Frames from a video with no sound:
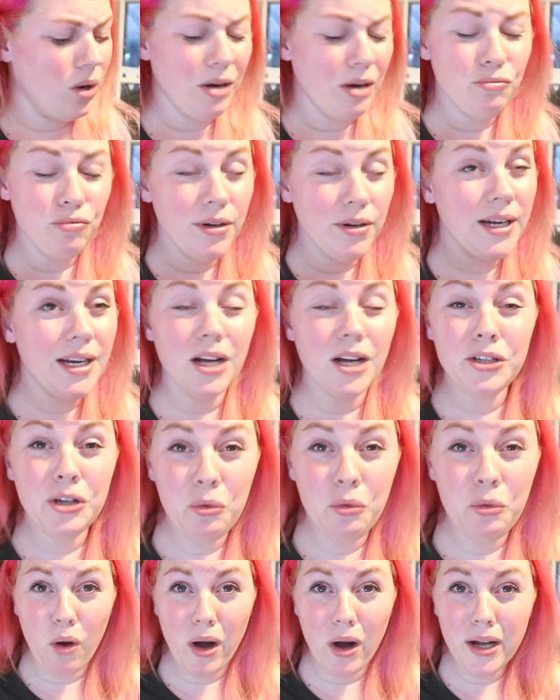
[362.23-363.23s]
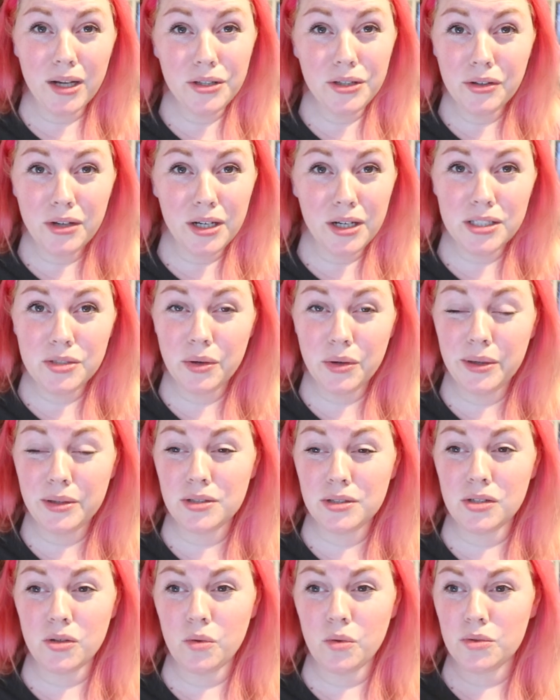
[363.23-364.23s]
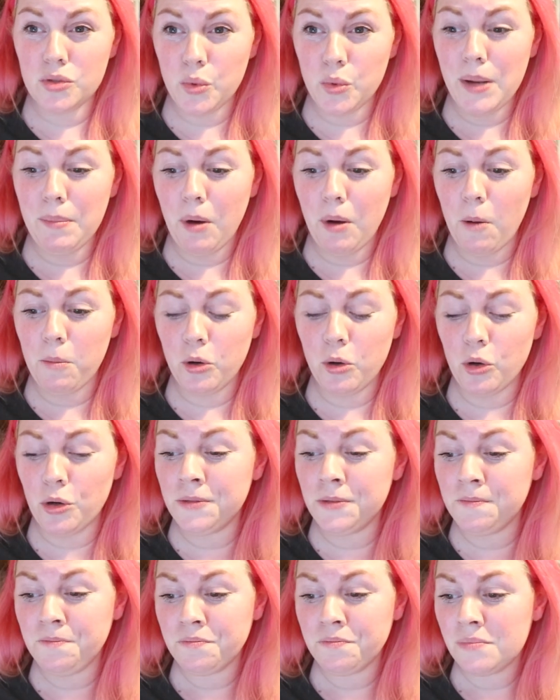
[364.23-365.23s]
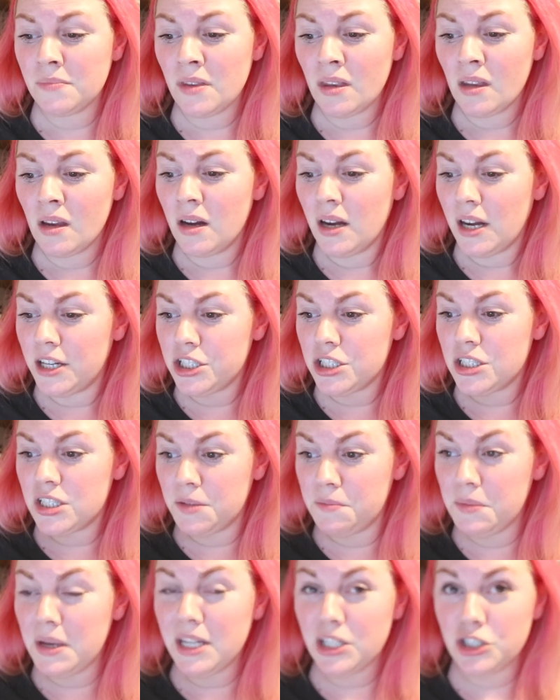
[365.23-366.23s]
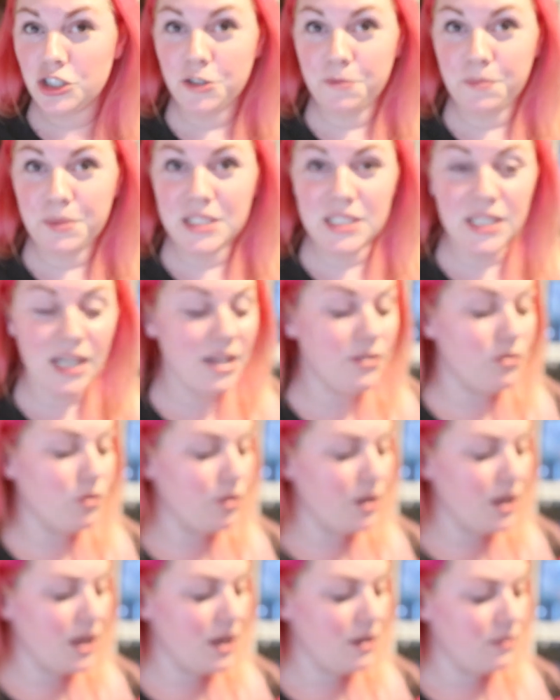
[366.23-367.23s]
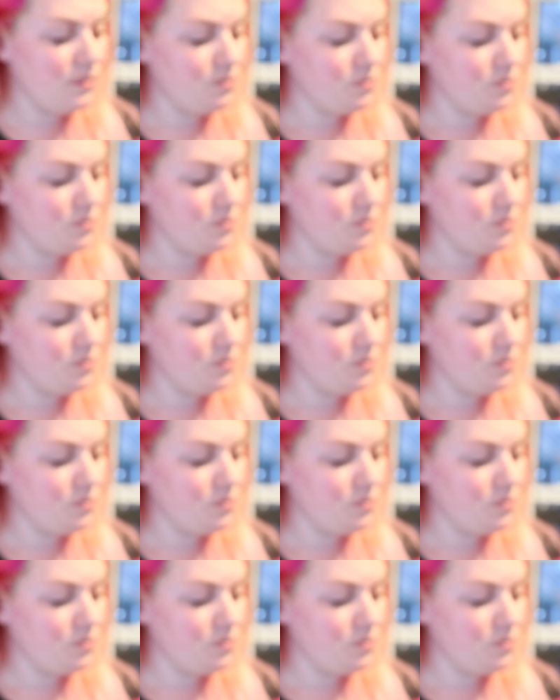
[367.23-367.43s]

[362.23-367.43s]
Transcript: I really, I don't why I don't like so, so, sweet popcorn. It just, to me, it should be savoury.